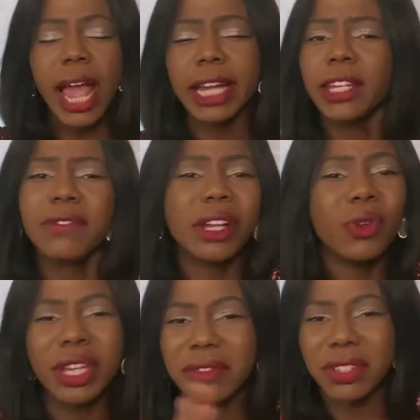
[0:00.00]
And if you're
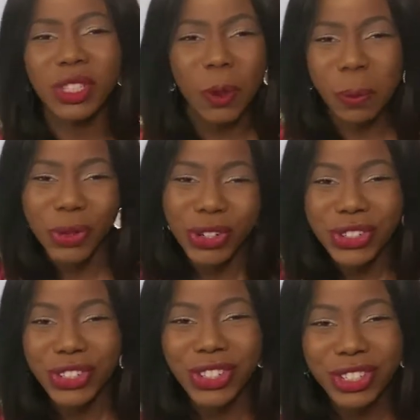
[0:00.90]
not a video
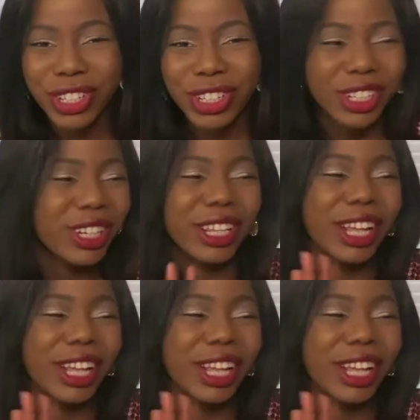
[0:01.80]
person, you're